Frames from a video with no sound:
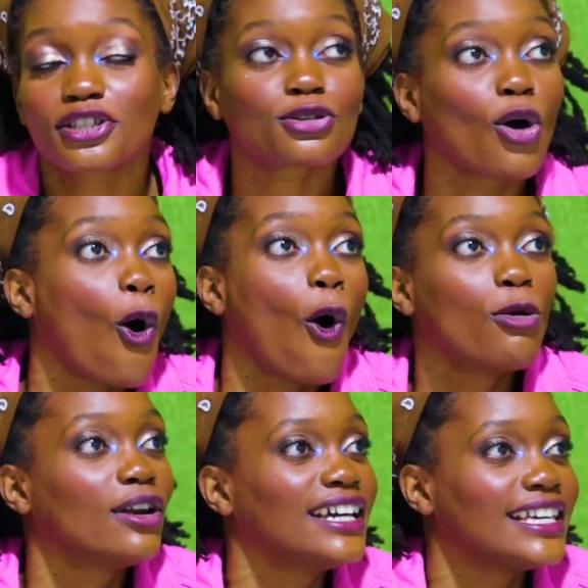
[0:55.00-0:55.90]

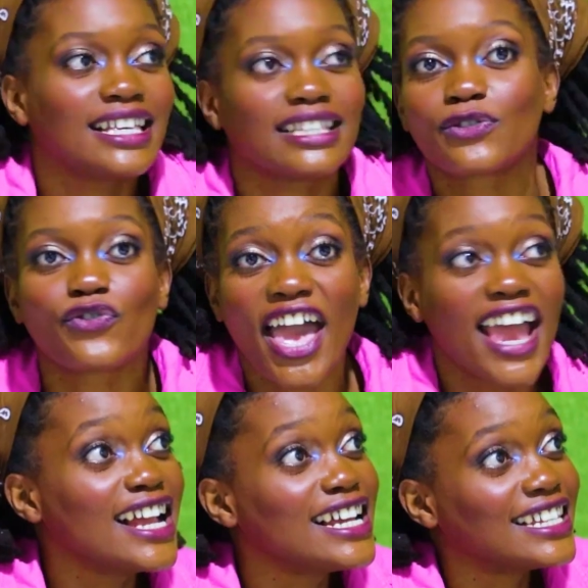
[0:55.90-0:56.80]
soul, it
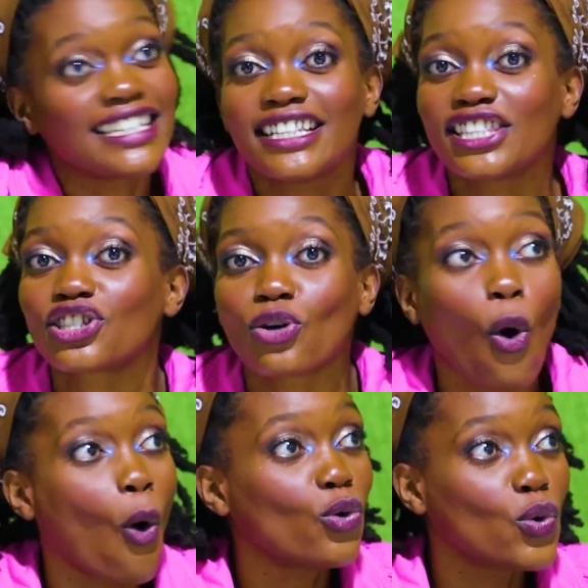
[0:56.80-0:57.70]
faded, it's
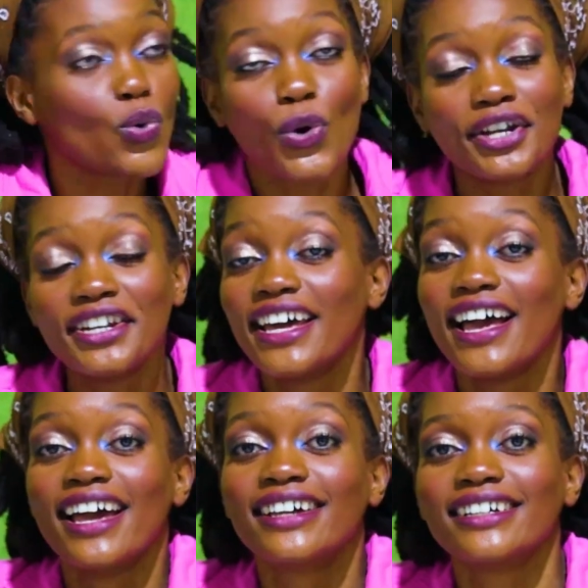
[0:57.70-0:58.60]
all one
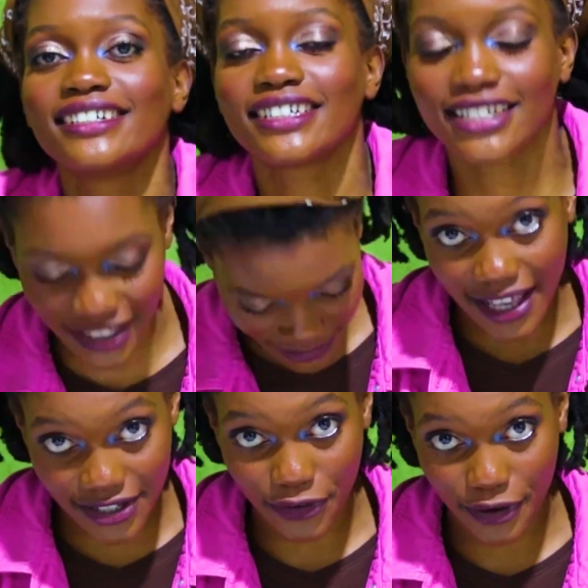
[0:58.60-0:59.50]
night.
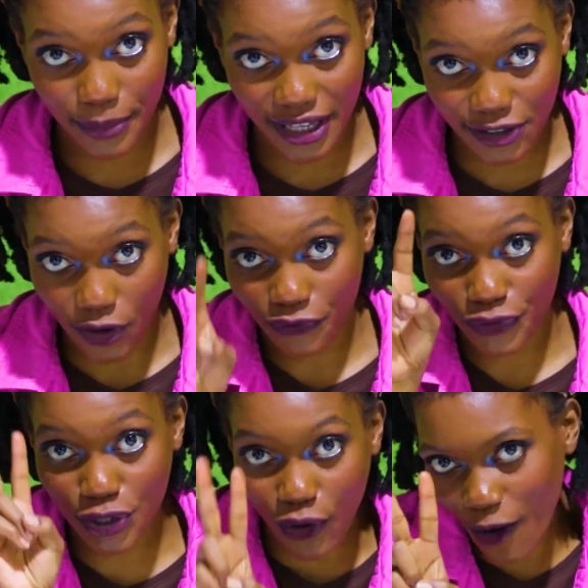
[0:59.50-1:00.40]
That's a remix
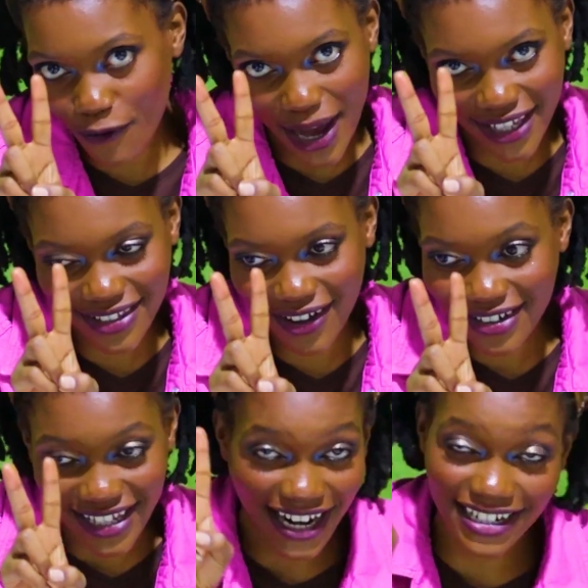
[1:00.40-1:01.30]
of two of my
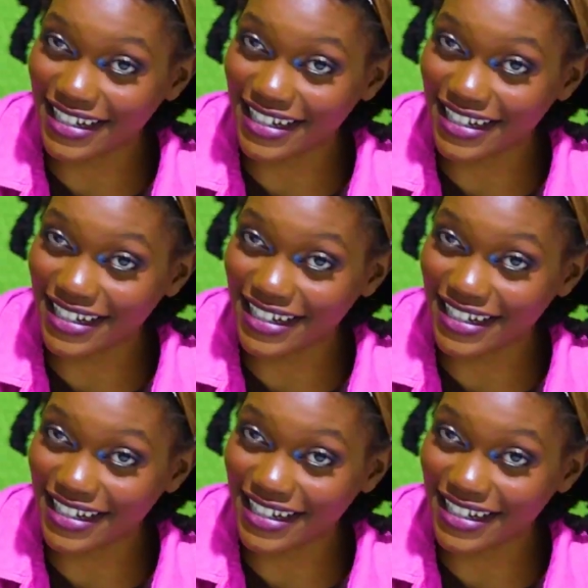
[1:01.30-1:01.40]
songs that I